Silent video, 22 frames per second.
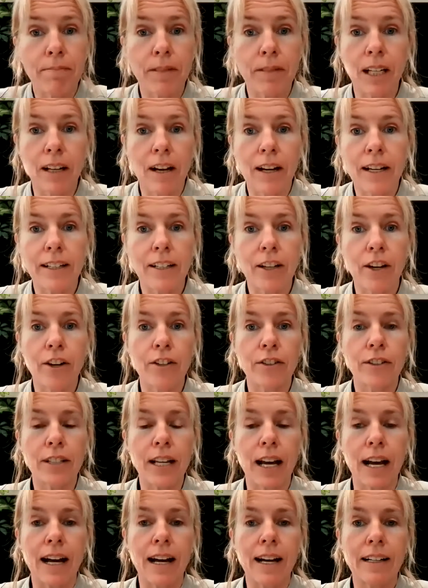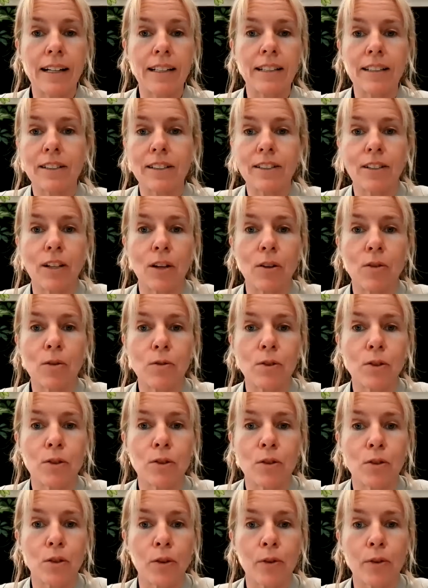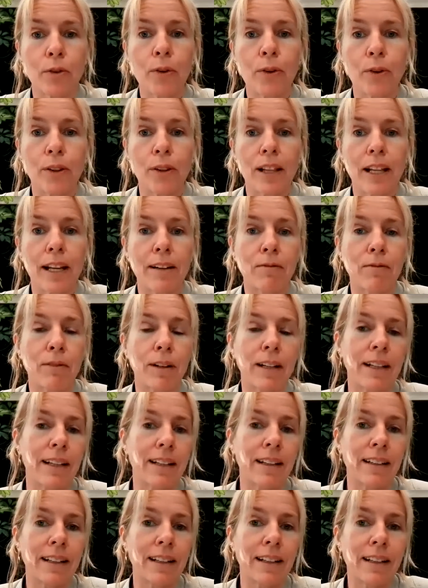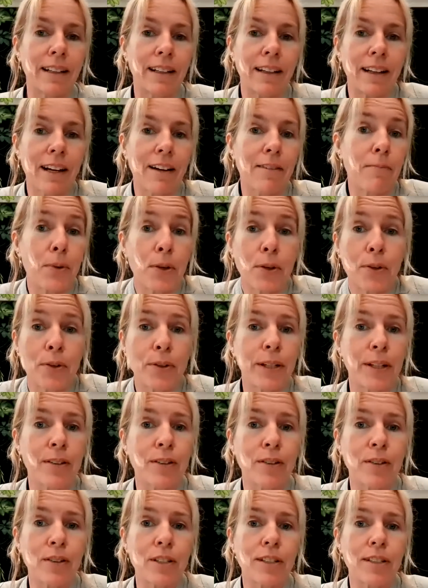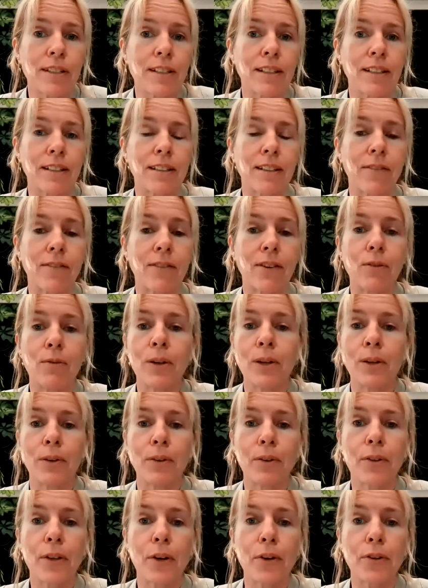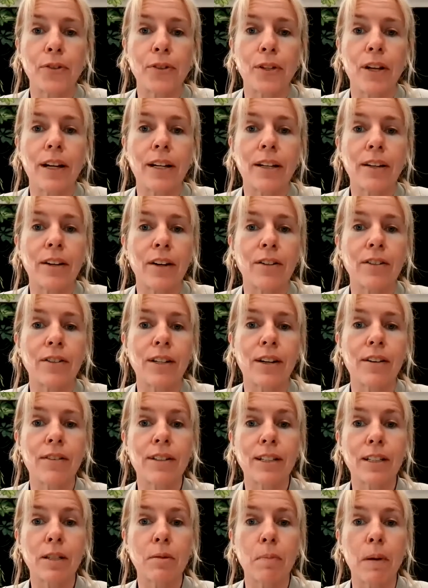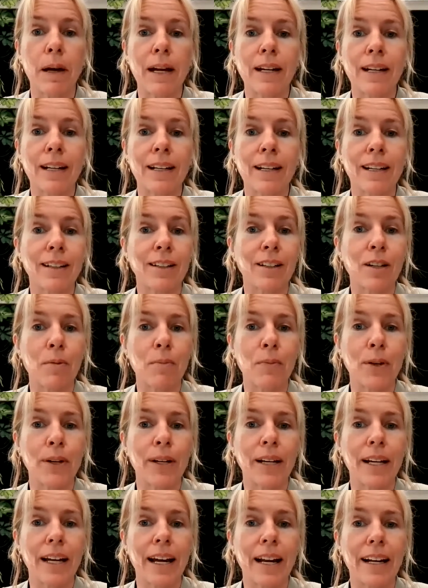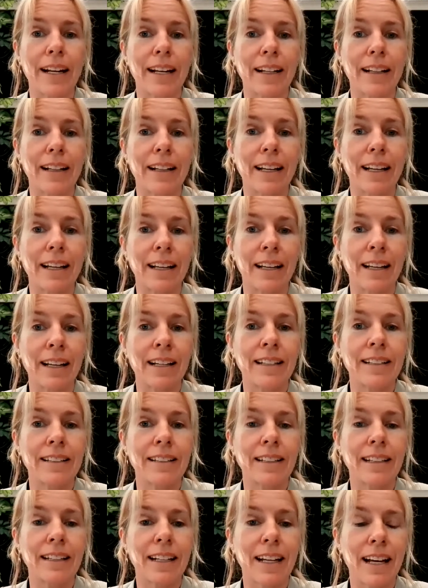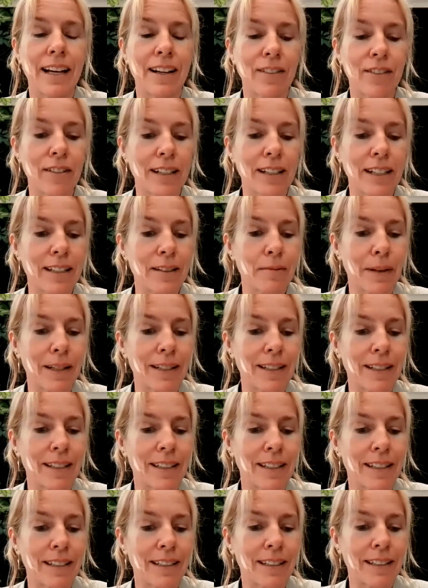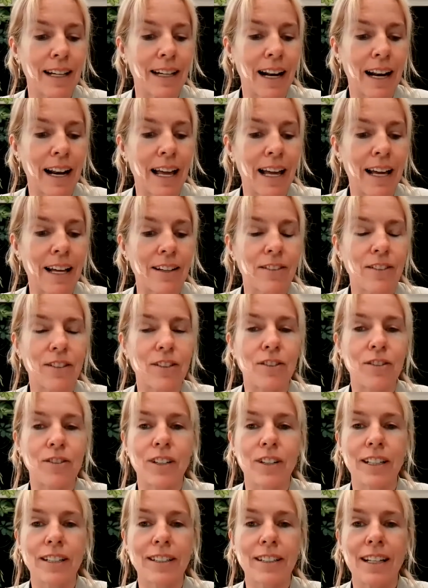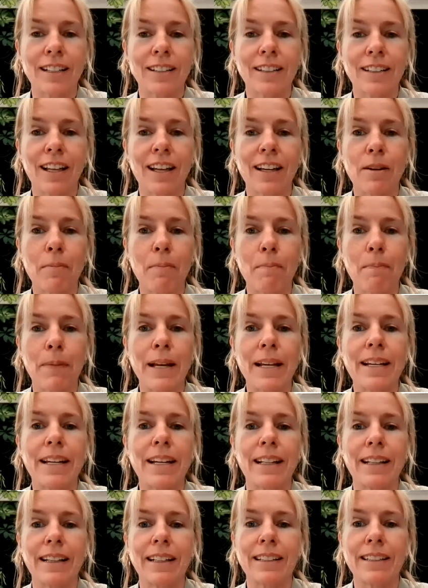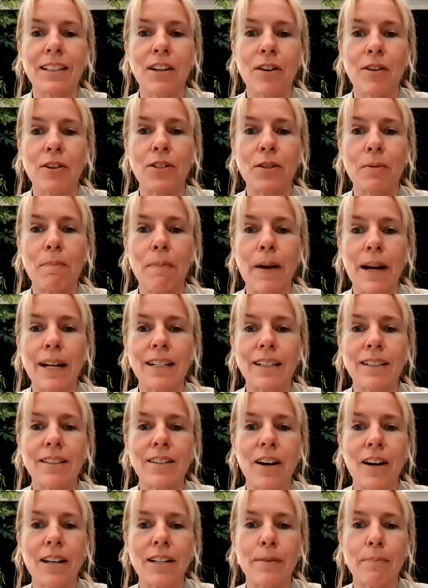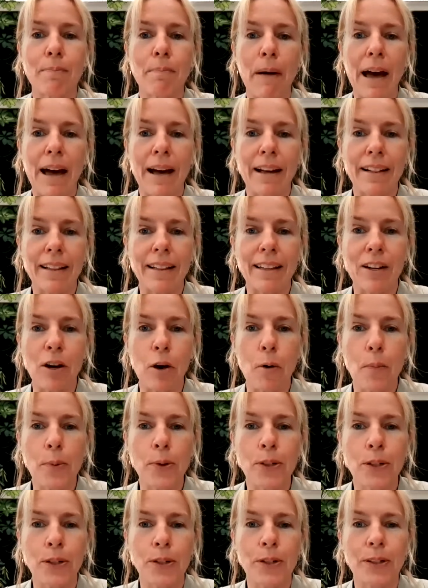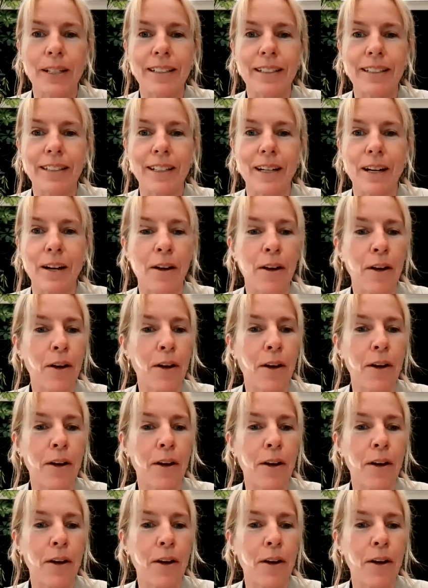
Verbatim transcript: The light codes are your soul's truth. And within the love, purity, consciousness, if you will, those light codes are expanding and communicating, and they're sending out all these messages that allows you, it, it's like a beacon that's going to magnetize back the opportunities that are,